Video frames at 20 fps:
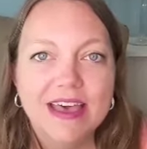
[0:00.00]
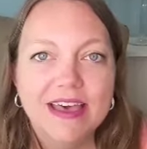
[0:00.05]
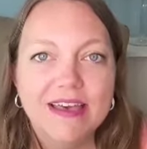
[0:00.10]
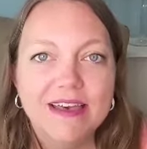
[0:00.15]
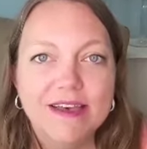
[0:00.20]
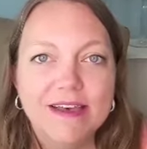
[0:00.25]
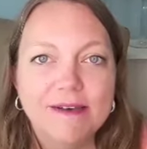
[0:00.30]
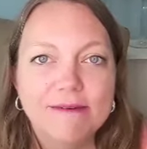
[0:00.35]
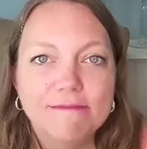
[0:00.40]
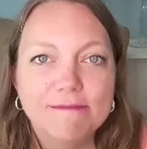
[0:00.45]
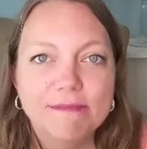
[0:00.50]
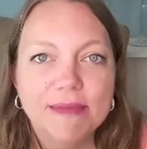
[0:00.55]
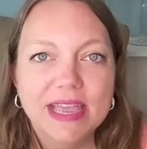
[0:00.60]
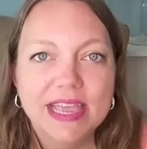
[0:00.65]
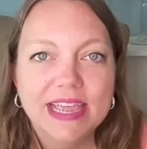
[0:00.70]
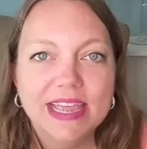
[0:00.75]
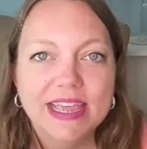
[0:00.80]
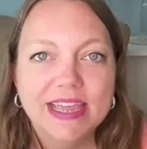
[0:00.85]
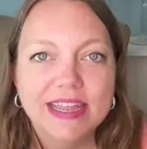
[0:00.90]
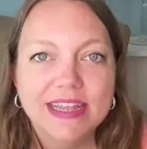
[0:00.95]
Um,
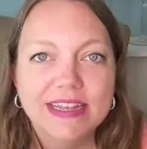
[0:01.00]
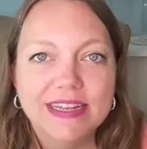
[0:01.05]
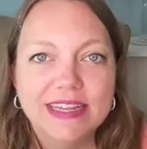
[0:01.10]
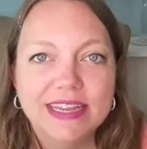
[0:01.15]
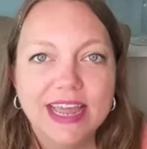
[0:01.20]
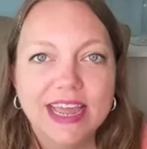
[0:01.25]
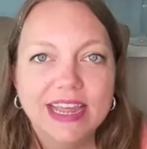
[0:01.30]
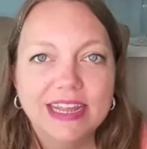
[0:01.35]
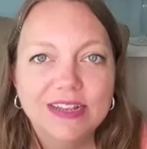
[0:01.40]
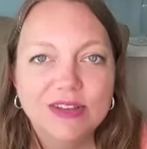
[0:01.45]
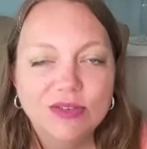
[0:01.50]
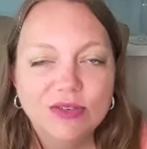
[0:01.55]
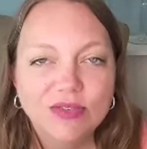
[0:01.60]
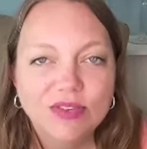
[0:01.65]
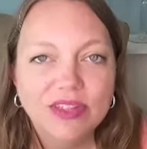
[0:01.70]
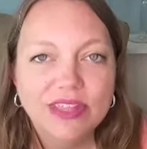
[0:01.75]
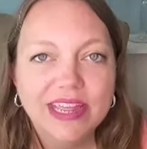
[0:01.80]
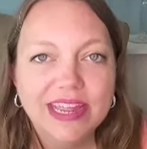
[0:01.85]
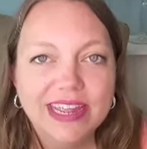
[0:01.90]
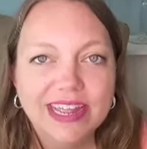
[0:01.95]
and I do
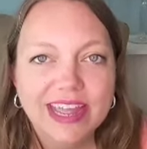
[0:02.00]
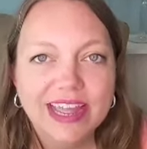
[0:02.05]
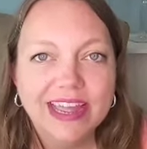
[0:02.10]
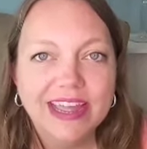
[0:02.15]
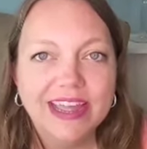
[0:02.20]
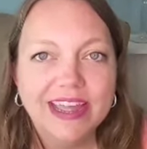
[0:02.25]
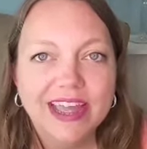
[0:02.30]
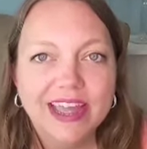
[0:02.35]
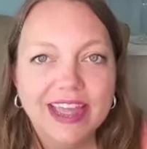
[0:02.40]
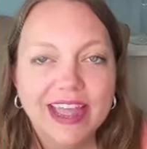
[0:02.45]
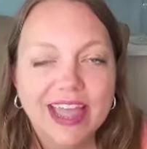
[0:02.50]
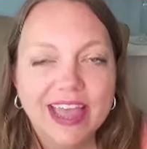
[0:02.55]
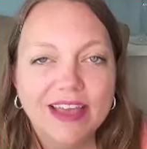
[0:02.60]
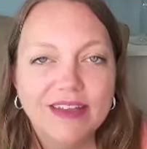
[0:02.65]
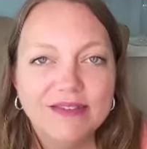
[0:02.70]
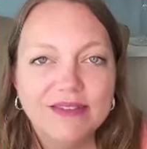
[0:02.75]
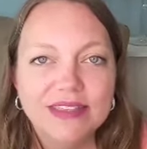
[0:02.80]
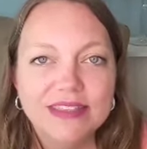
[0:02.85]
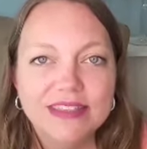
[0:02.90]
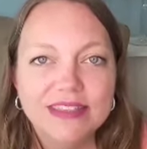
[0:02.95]
feel like I, I
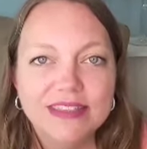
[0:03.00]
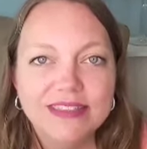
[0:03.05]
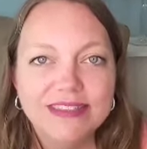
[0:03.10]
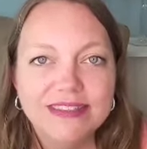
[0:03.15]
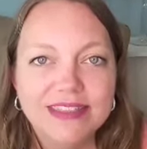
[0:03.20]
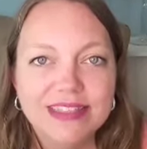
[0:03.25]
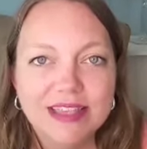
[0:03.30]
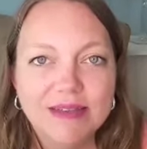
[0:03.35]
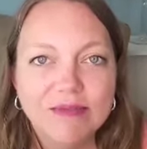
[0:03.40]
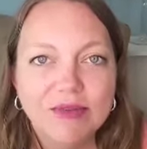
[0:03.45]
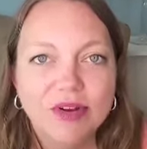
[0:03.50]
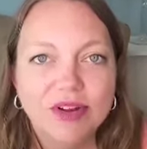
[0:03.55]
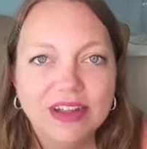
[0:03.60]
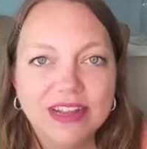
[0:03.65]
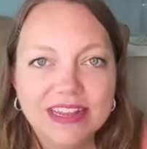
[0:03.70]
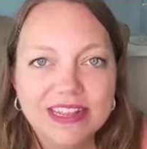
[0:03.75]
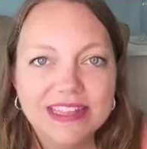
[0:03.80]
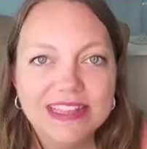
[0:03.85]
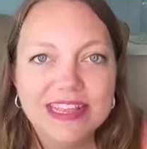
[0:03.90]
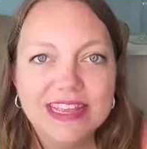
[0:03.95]
have some
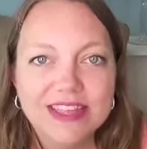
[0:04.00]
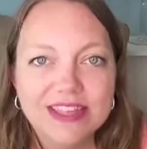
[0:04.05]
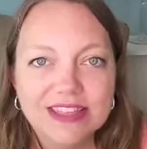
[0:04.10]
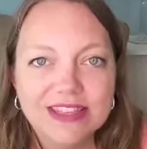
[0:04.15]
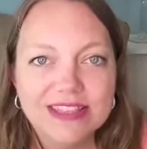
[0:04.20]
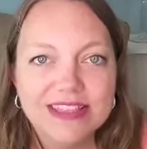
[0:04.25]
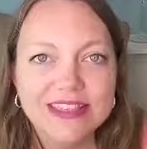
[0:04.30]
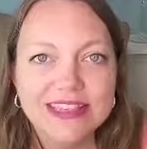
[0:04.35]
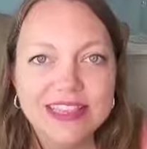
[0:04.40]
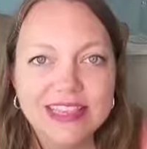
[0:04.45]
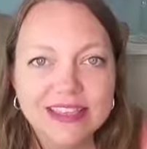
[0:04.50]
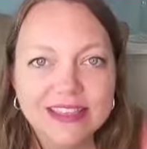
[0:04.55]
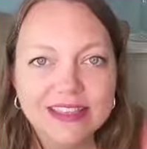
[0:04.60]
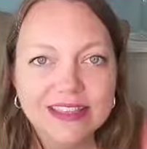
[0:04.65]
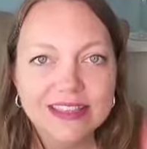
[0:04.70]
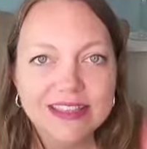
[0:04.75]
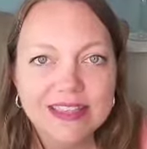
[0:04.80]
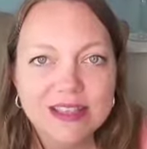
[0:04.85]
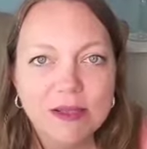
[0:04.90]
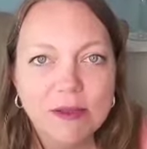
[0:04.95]
organization
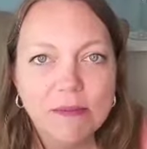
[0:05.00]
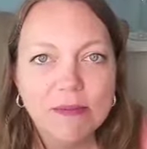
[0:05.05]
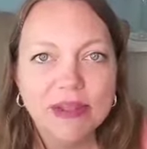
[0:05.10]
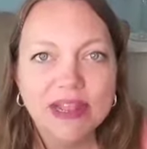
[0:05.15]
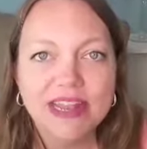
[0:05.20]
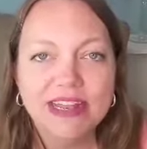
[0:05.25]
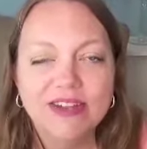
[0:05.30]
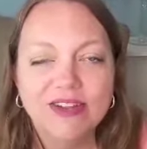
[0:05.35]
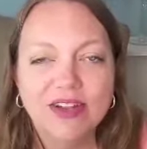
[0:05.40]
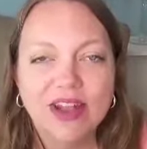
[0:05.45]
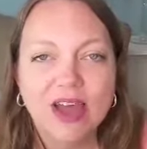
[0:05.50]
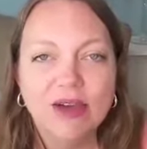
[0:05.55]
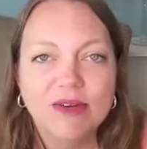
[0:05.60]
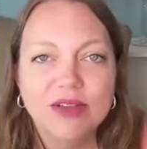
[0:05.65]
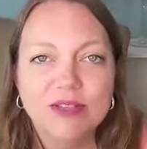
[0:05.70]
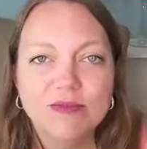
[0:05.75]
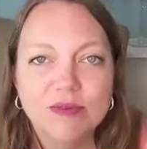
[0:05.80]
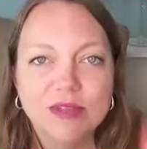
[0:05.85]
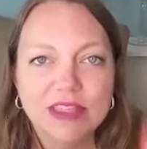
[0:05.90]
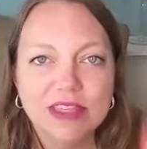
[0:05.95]
skills, but I don't
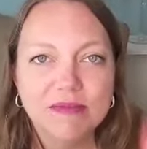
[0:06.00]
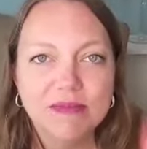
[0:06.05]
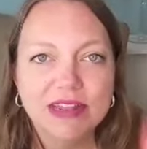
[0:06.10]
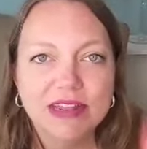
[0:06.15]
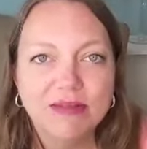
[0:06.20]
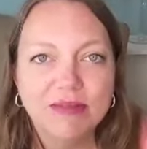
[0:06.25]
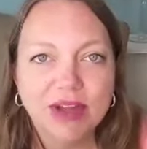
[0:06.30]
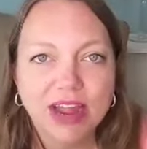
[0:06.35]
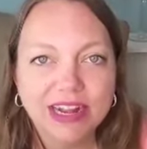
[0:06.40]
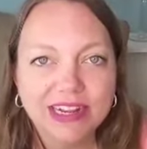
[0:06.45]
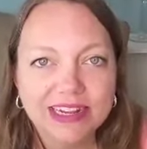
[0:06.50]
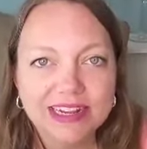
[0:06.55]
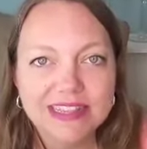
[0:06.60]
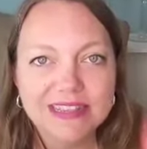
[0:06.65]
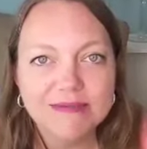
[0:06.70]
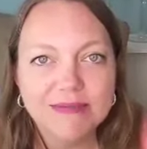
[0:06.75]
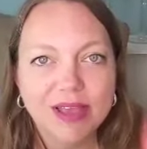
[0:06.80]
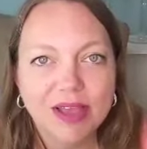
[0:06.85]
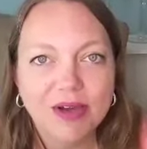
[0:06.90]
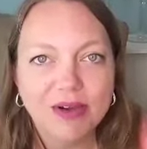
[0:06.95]
always put them into practice
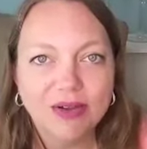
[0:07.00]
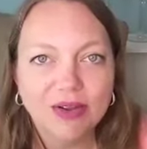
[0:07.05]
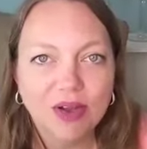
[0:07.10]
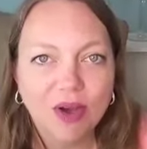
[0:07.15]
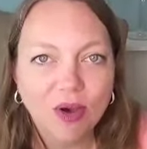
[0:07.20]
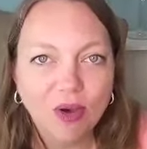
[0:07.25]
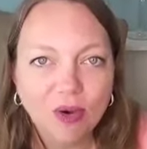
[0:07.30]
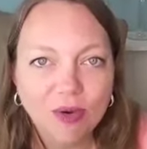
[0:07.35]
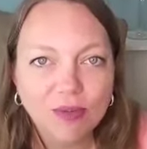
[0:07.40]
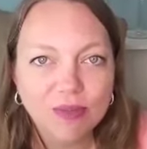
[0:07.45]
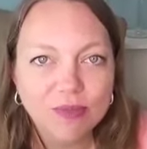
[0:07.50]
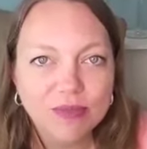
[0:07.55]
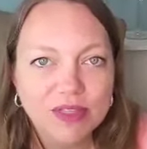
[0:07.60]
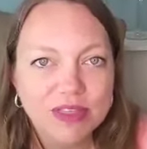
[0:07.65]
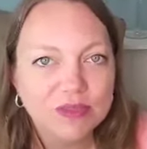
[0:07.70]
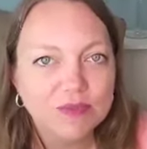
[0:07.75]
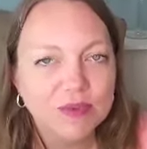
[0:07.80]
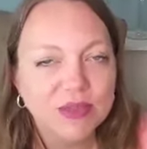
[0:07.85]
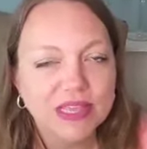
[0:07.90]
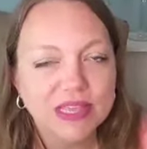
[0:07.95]
in my own home
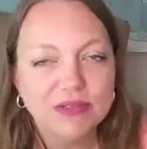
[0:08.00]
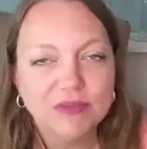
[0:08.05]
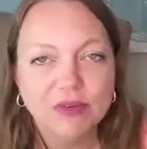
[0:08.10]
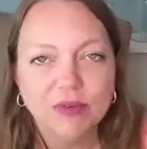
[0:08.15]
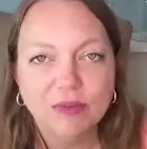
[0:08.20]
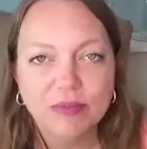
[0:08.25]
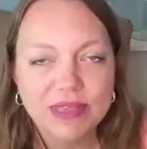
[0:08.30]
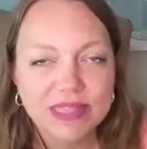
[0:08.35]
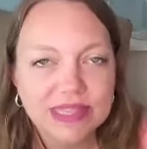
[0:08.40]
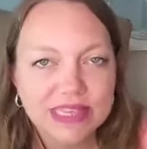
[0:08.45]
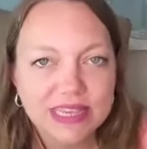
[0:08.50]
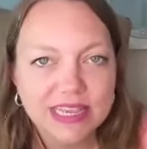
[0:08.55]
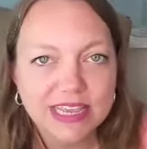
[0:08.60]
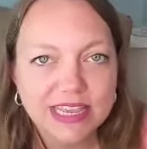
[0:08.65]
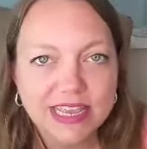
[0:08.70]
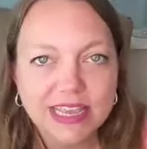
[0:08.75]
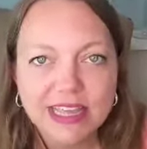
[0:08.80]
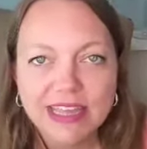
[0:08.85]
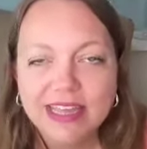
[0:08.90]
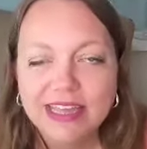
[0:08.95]
just because we're
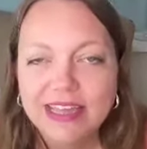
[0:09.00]
busy.